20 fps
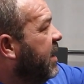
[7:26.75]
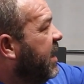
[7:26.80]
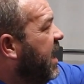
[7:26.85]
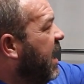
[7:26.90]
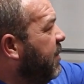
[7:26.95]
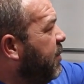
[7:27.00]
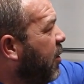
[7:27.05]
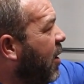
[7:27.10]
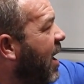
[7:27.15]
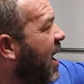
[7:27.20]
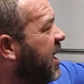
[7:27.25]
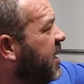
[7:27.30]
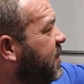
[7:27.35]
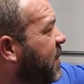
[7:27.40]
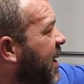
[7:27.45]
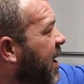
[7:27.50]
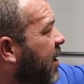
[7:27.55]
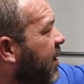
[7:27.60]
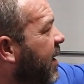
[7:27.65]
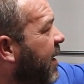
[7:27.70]
Keep your eyes
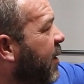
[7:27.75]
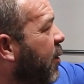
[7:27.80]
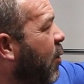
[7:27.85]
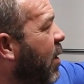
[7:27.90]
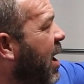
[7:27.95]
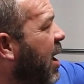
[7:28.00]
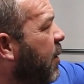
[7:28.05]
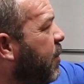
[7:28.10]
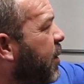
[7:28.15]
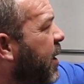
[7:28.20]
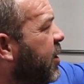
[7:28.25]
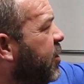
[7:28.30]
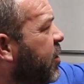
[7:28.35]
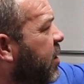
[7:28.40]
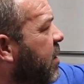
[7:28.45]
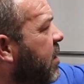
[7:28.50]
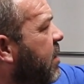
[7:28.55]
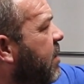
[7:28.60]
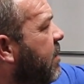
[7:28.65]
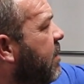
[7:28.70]
peeled on the rail
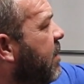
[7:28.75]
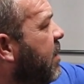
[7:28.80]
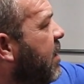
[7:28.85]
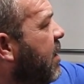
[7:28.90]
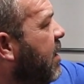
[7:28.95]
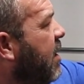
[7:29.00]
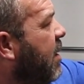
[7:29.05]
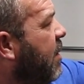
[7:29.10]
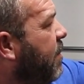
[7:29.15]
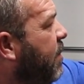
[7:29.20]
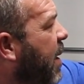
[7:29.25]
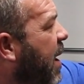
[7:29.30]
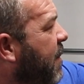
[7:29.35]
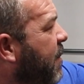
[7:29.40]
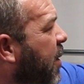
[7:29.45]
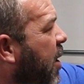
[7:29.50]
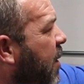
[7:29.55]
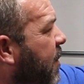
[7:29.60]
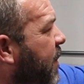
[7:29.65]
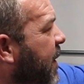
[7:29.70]
pressure.
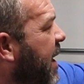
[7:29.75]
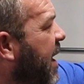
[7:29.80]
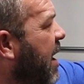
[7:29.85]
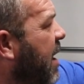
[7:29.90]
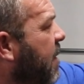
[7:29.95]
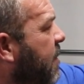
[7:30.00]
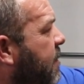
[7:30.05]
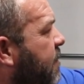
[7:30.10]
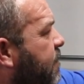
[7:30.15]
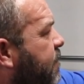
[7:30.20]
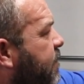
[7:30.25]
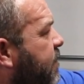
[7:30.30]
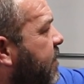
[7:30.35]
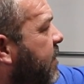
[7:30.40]
Pump RPM,